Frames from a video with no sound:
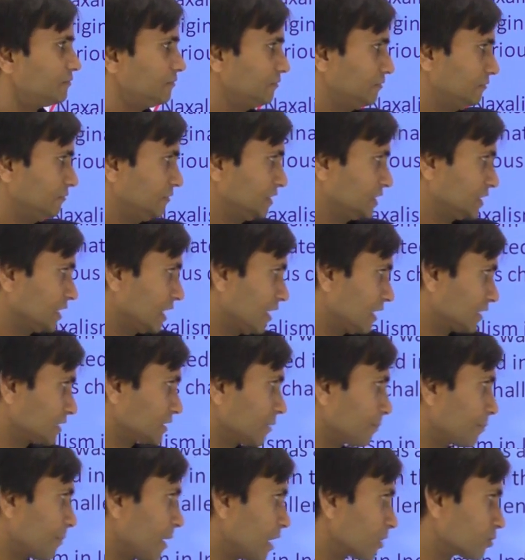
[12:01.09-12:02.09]
which are
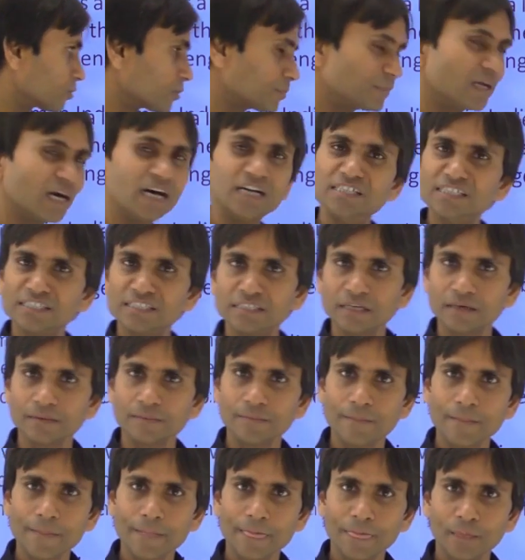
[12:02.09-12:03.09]
the part of the answer.
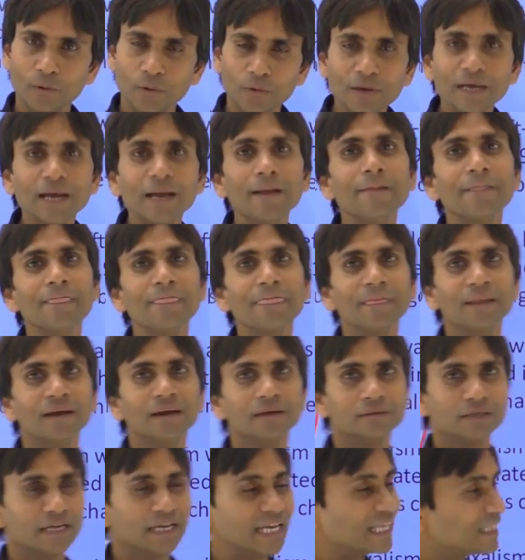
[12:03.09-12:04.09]
Okay,
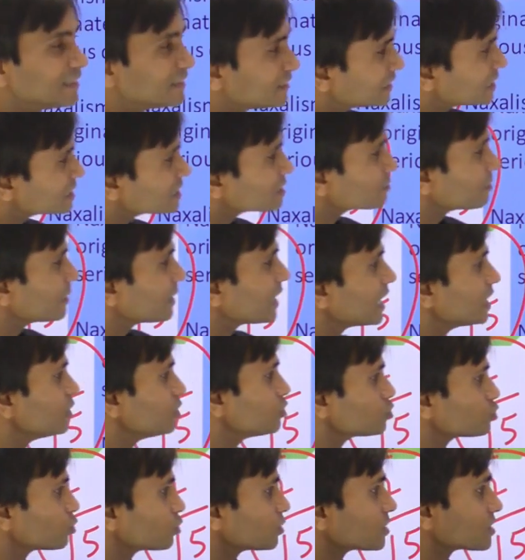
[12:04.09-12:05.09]
in this way
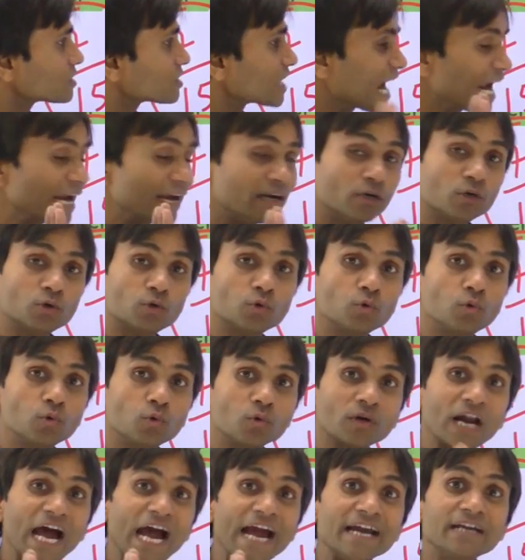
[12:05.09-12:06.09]
you should try to
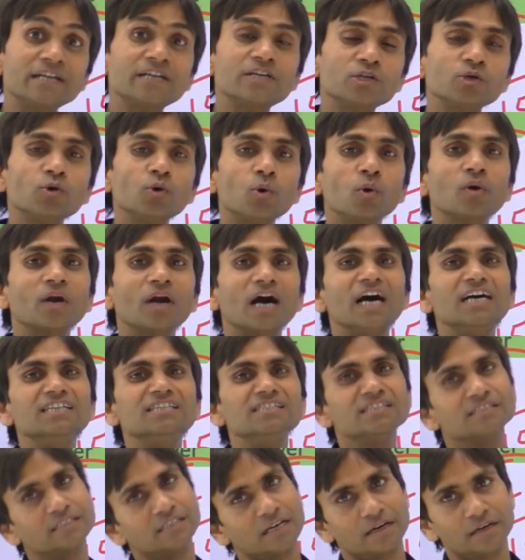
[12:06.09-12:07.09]
write your
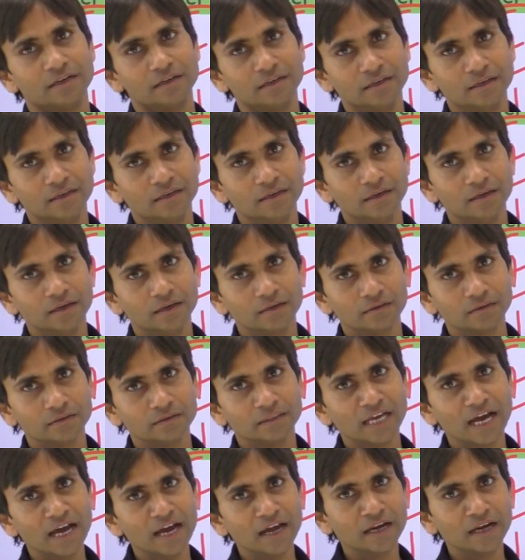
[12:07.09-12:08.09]
answer, then